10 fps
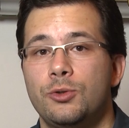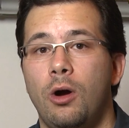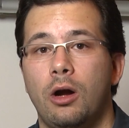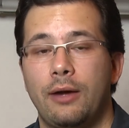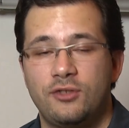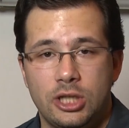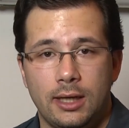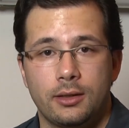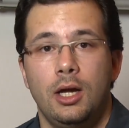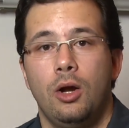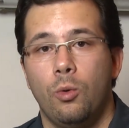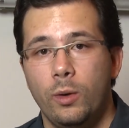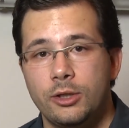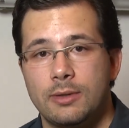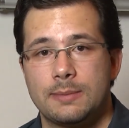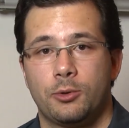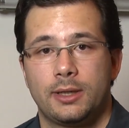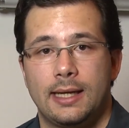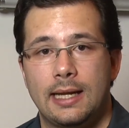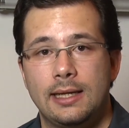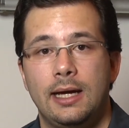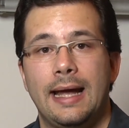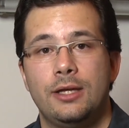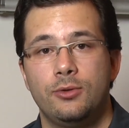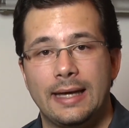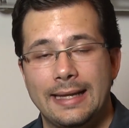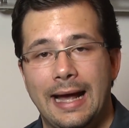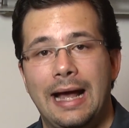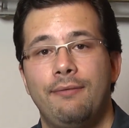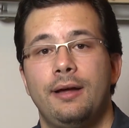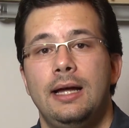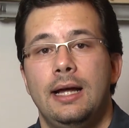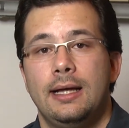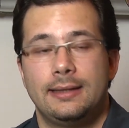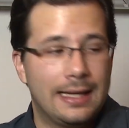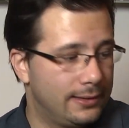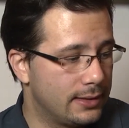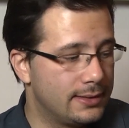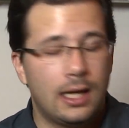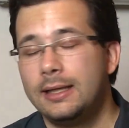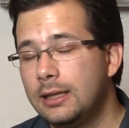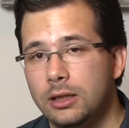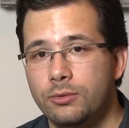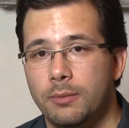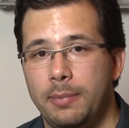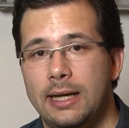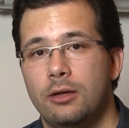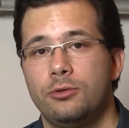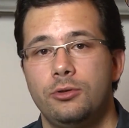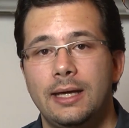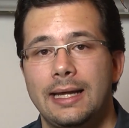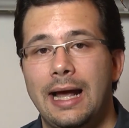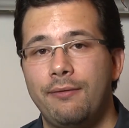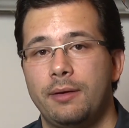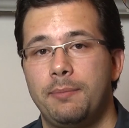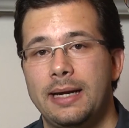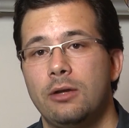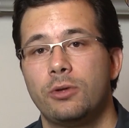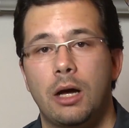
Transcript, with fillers: you are. I've checked with Transport Canada, and you can have, that does not include the payload, you can have a payload